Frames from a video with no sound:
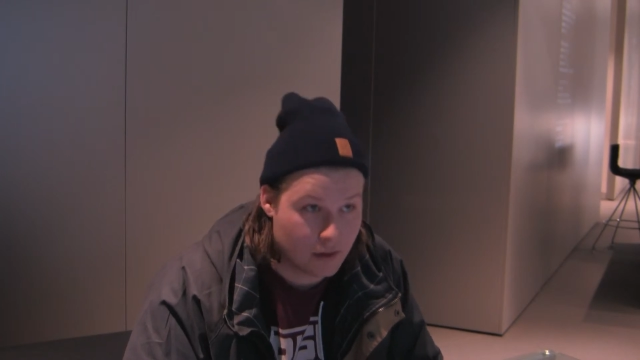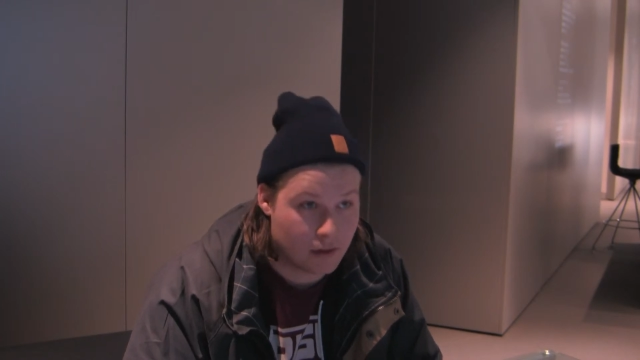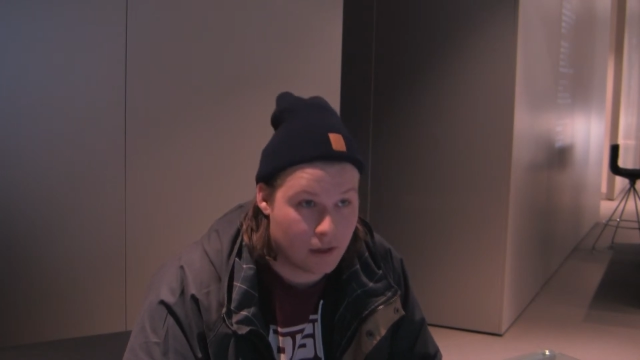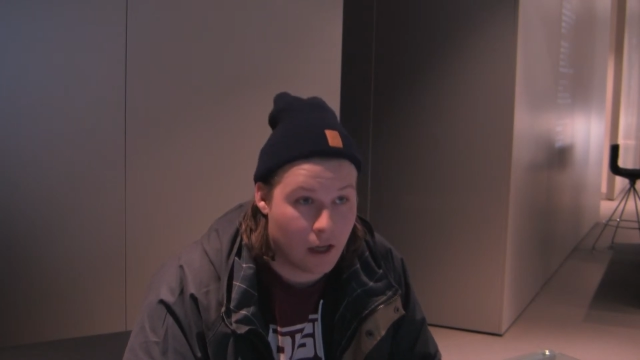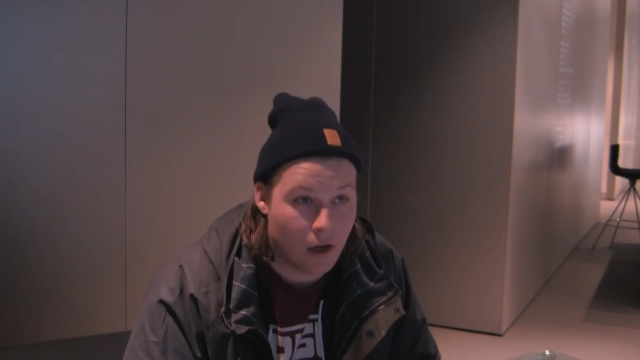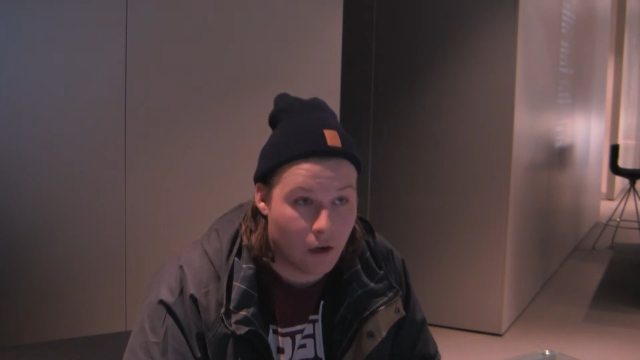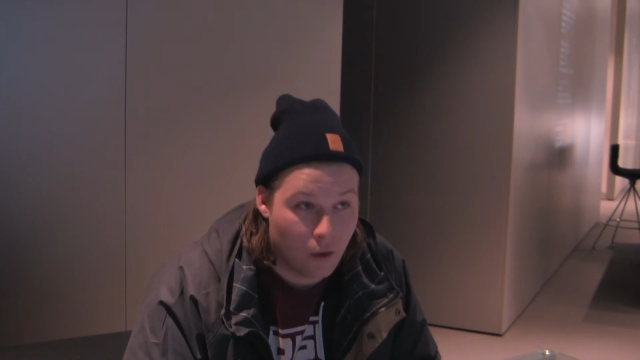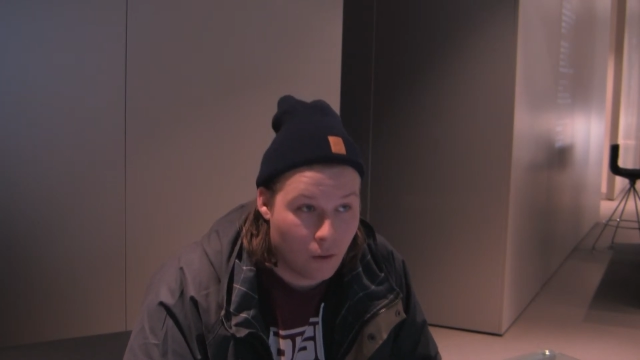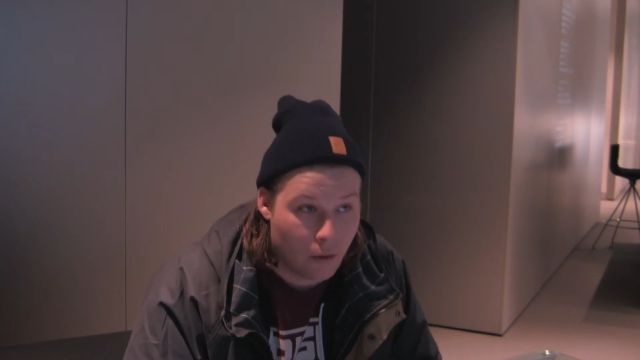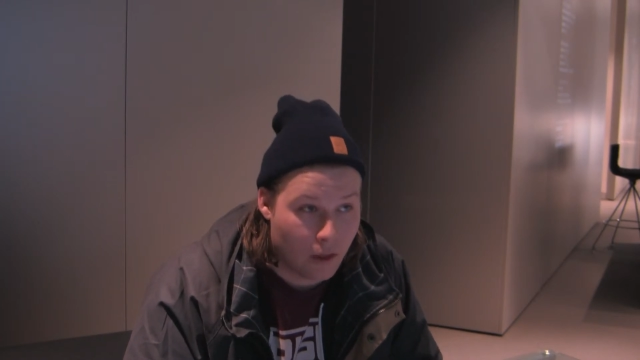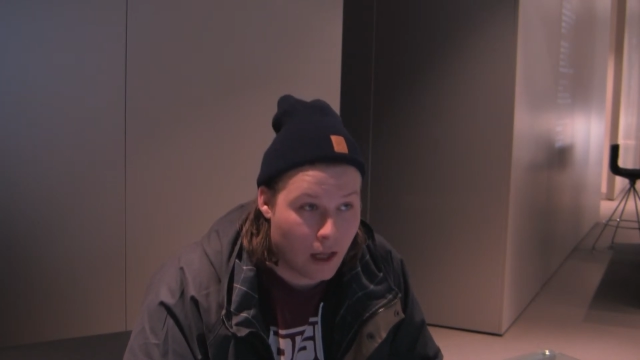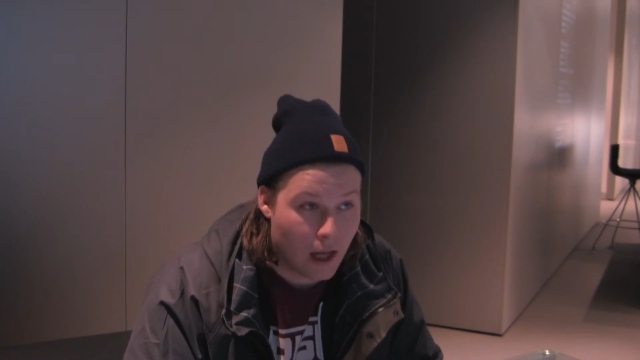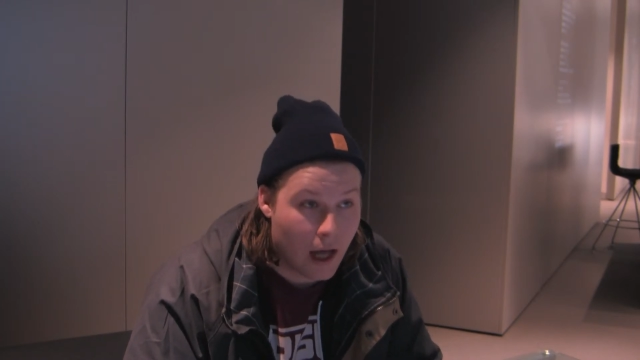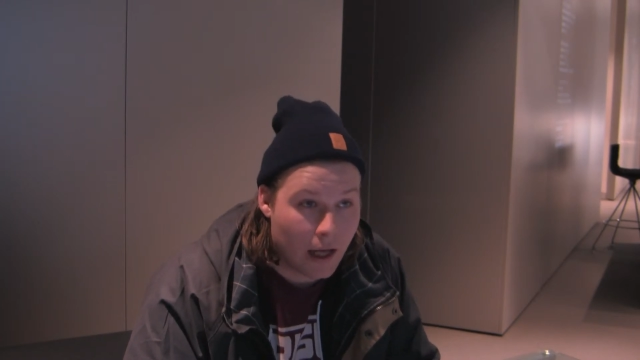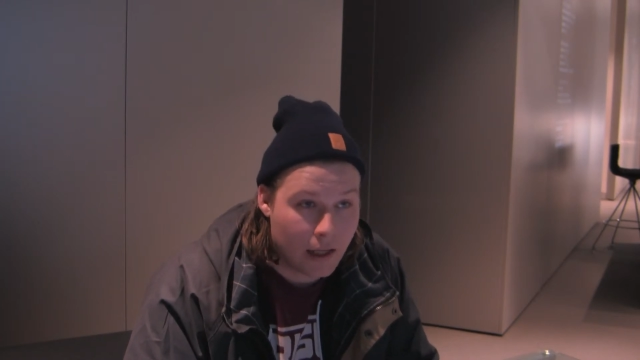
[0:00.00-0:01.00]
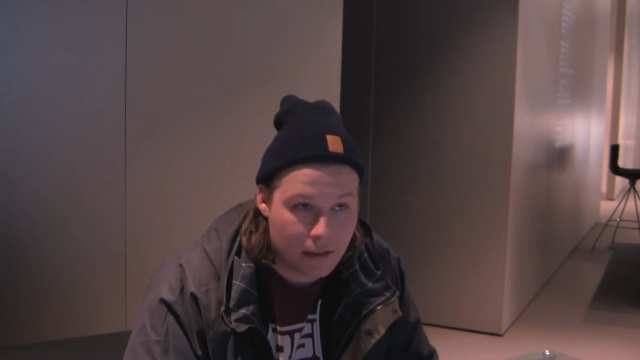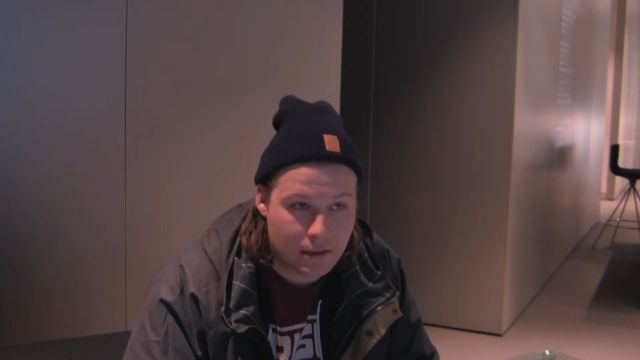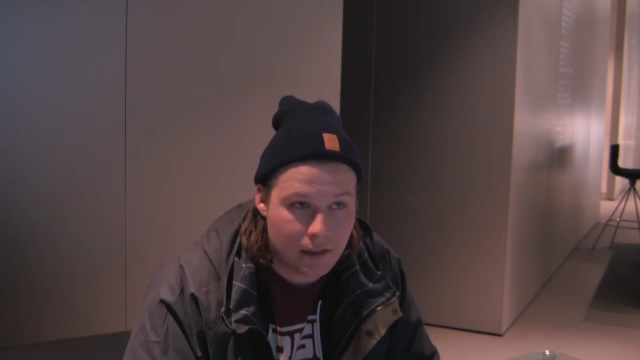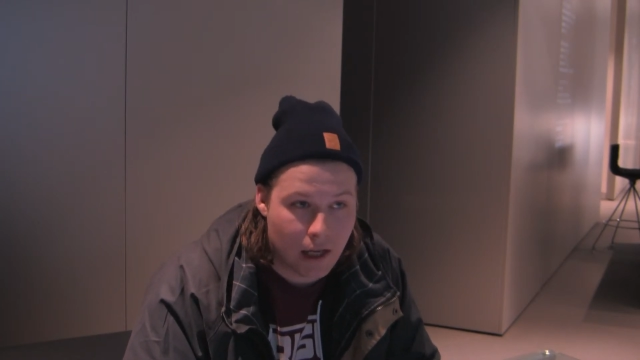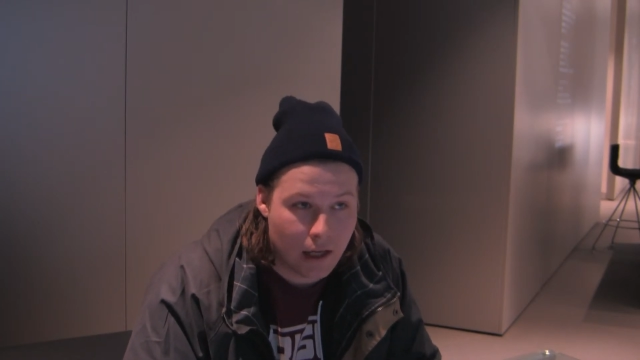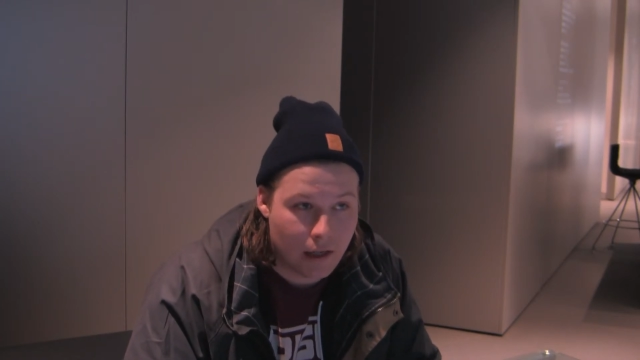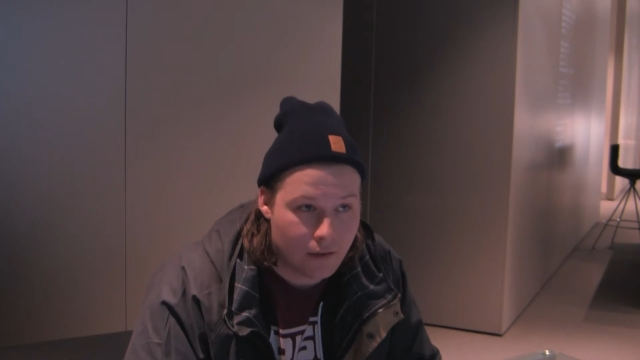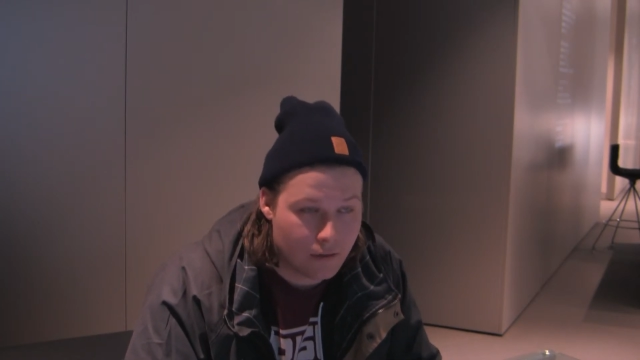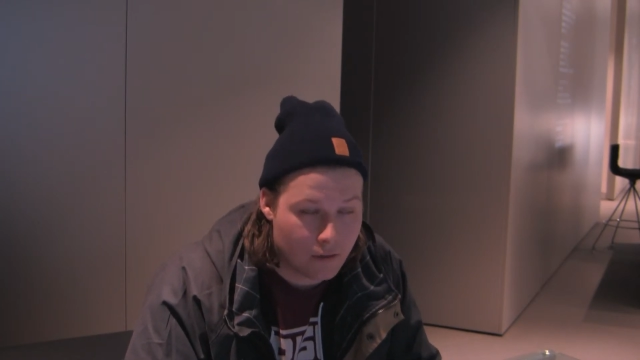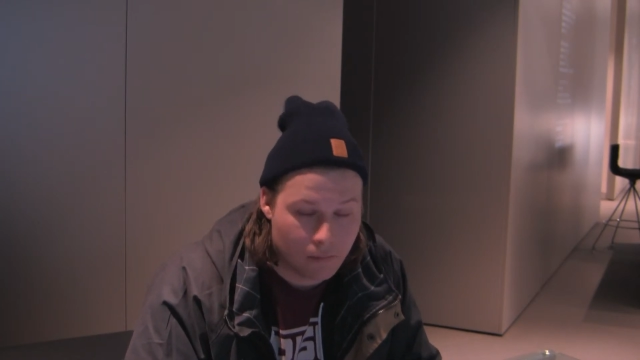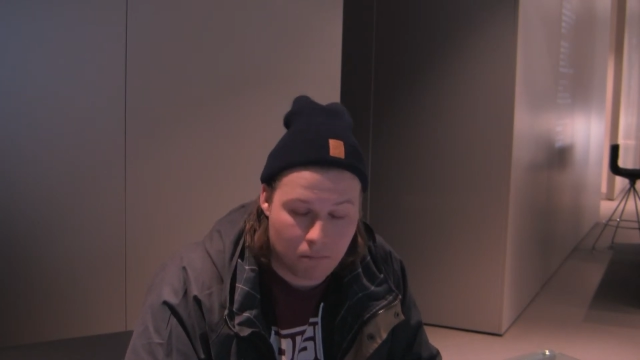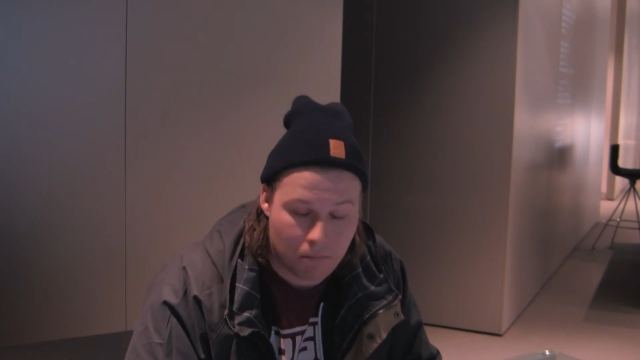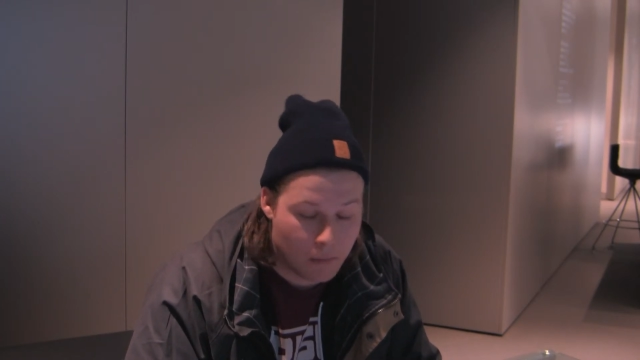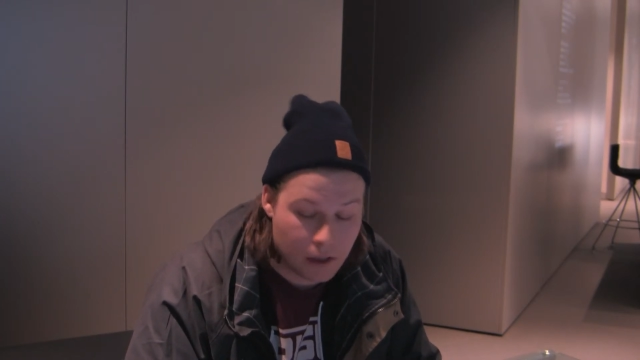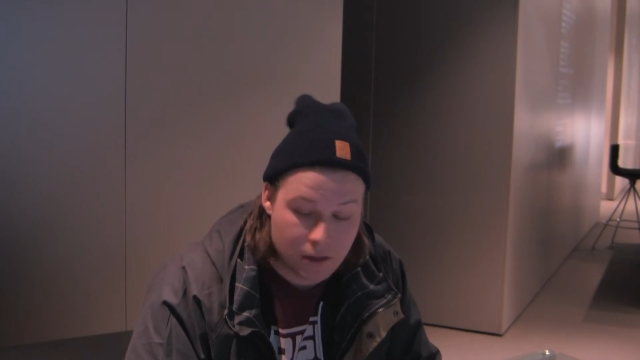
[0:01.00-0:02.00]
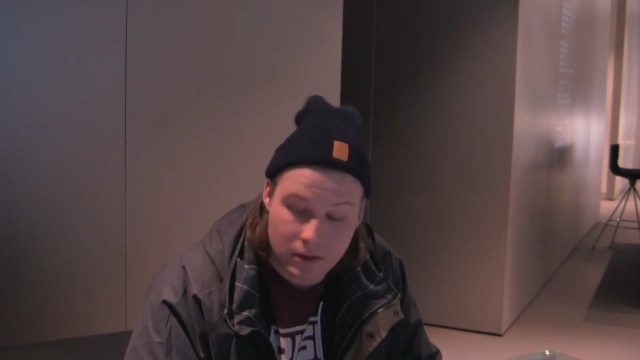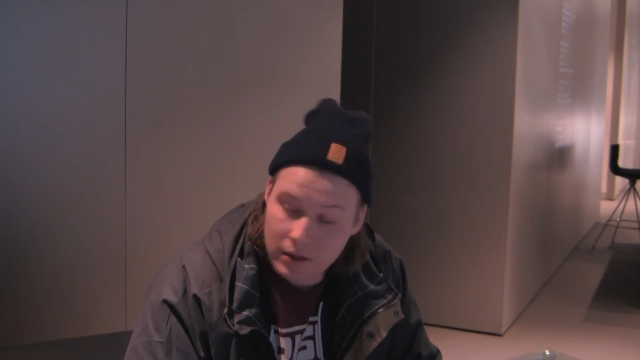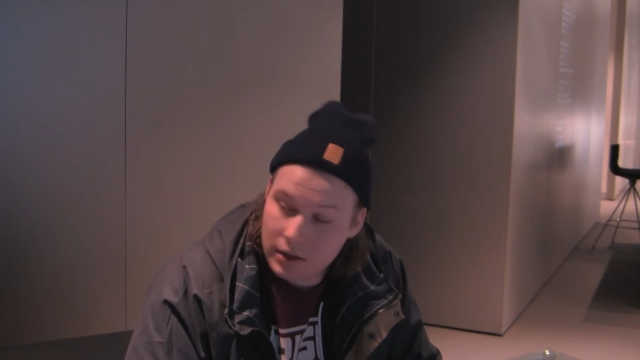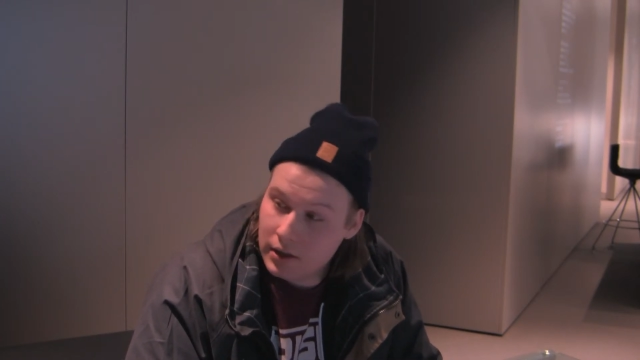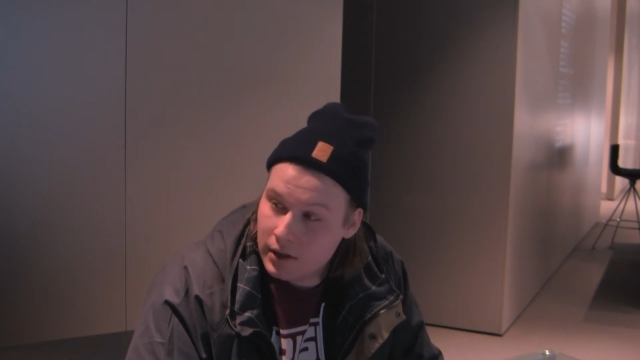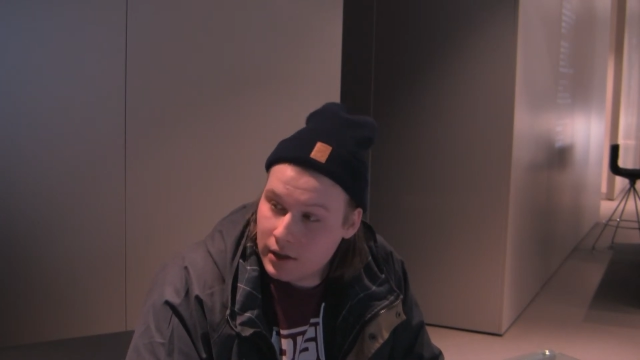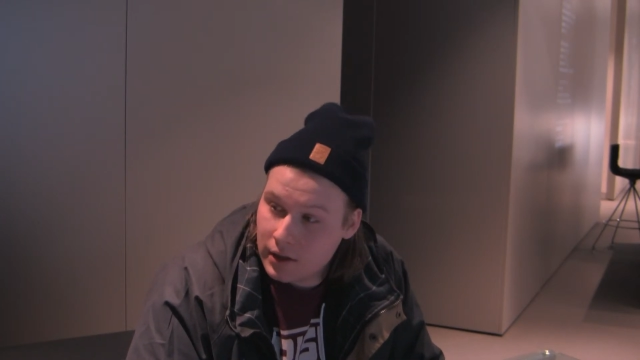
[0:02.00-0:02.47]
because I know the car inside is amazing,